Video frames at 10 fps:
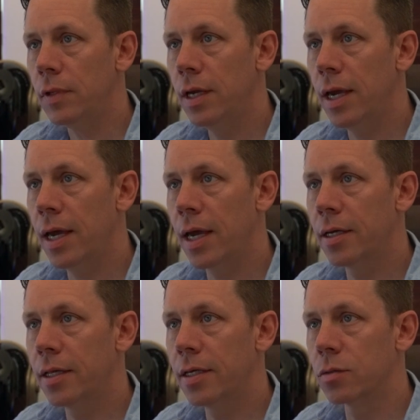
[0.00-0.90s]
and
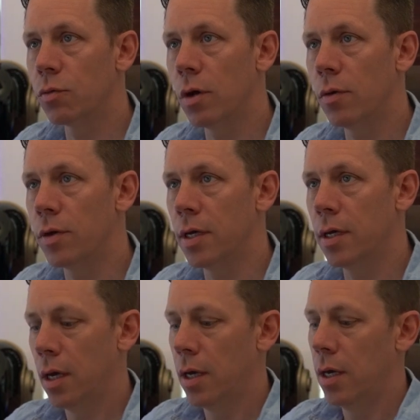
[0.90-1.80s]
this is what we
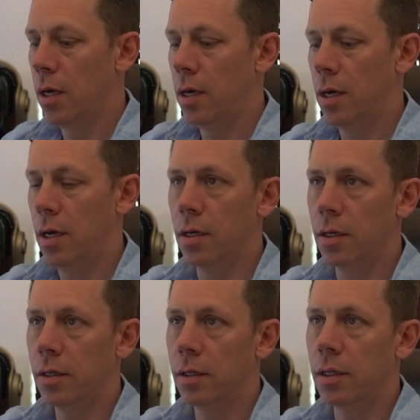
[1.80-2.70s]

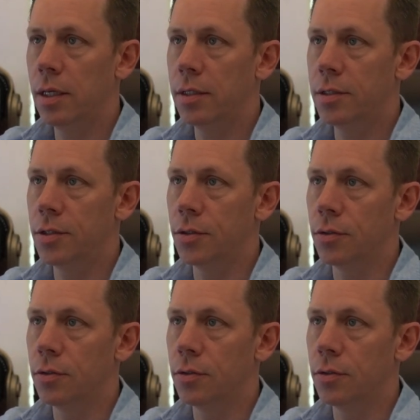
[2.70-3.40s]
link to